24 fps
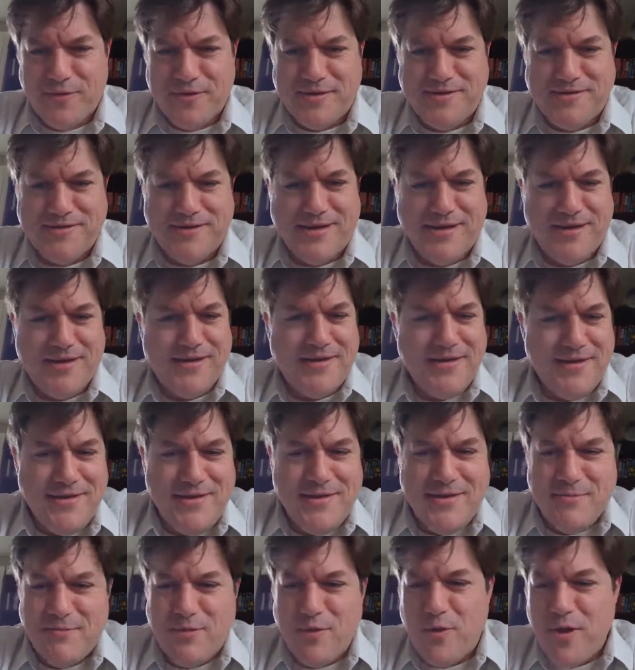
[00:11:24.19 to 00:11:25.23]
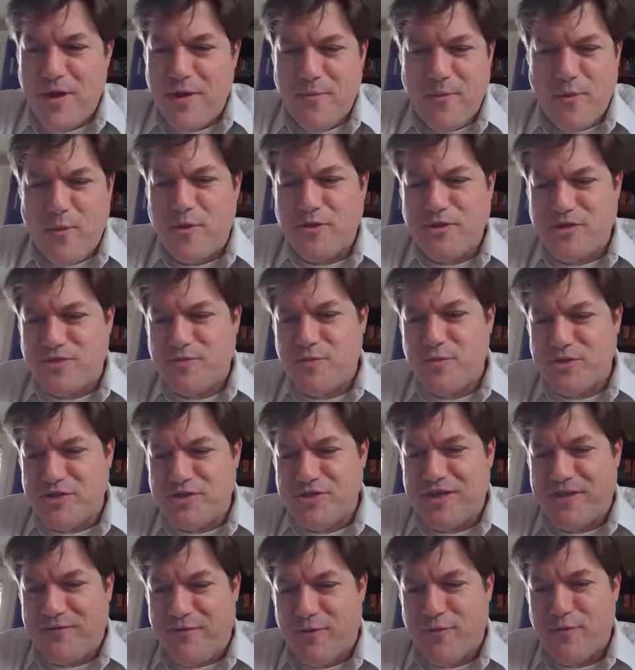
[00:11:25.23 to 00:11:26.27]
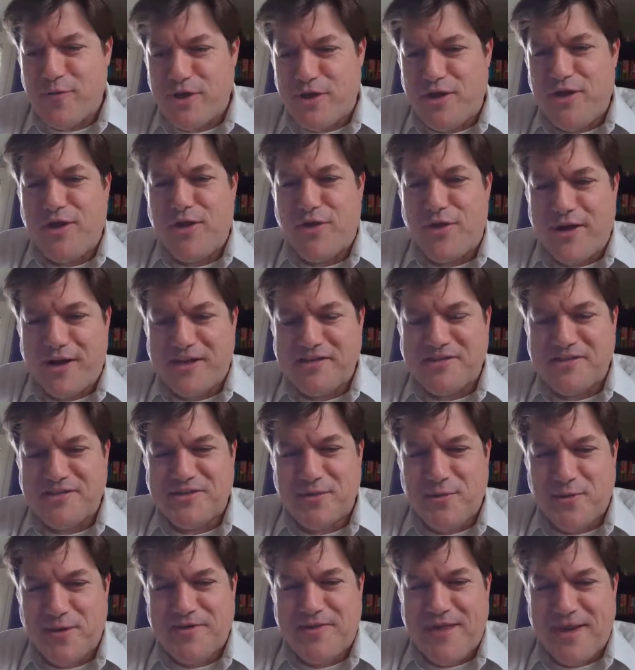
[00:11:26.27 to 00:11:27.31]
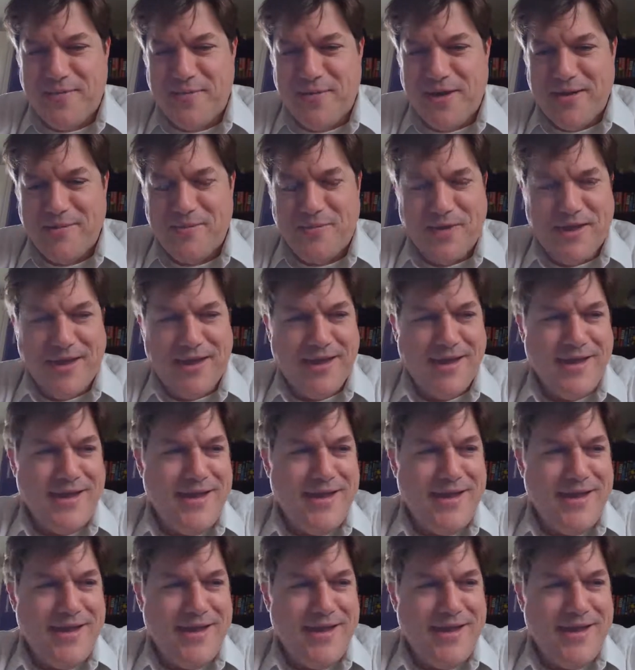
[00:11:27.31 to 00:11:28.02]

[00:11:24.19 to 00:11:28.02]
But we'll just leave everyone curious as to what that might be.